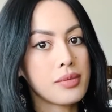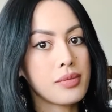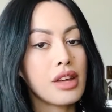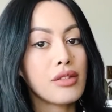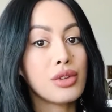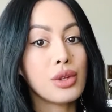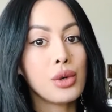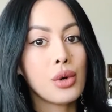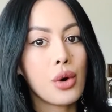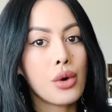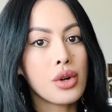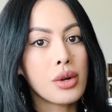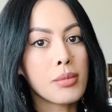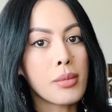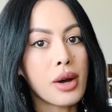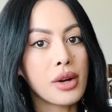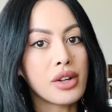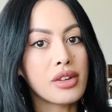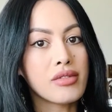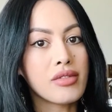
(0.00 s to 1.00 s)
If you own a
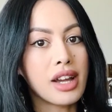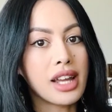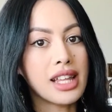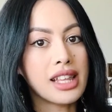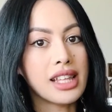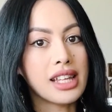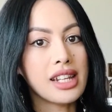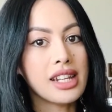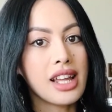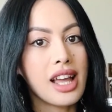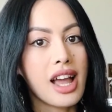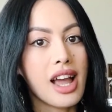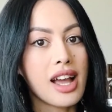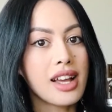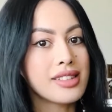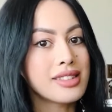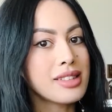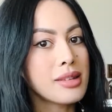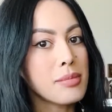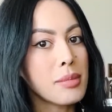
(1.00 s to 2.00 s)
modern violin,
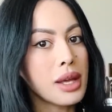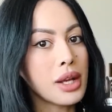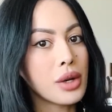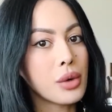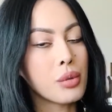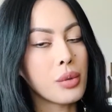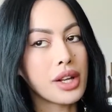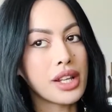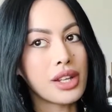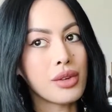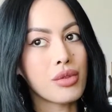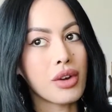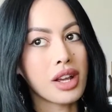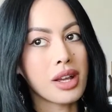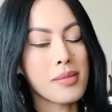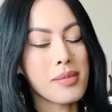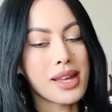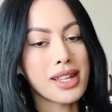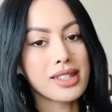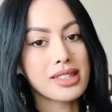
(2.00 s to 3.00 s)
ask the maker what he
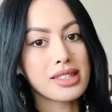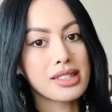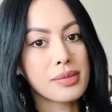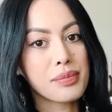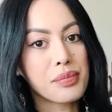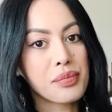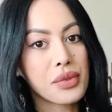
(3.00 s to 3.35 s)
recommends.